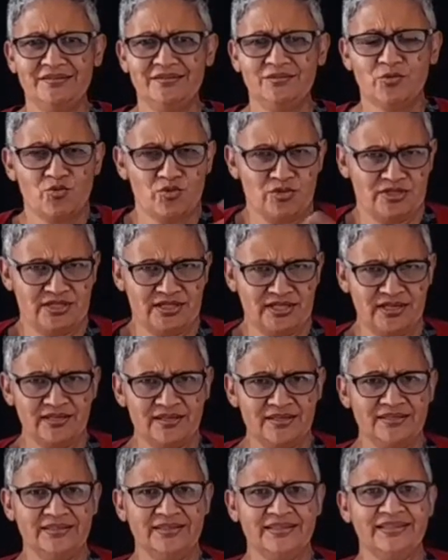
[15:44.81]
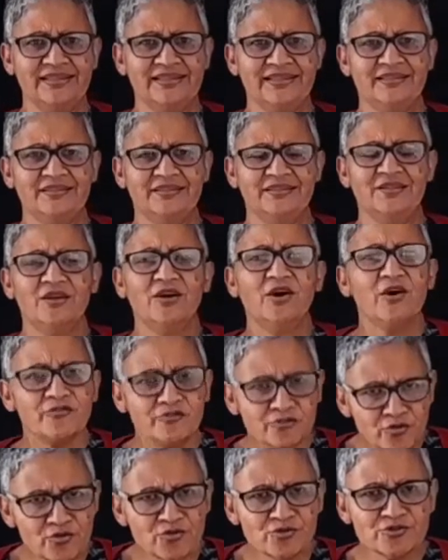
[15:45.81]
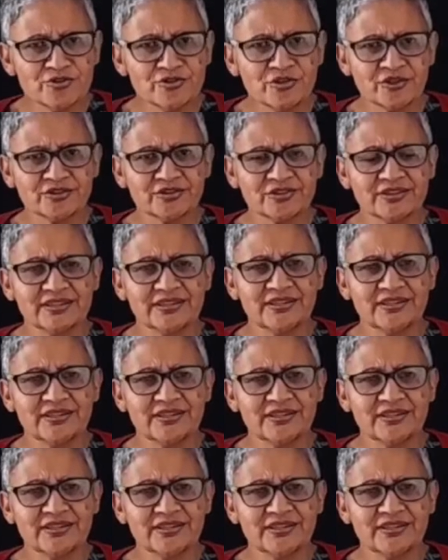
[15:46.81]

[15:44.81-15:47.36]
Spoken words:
or struggling reader? Of course not.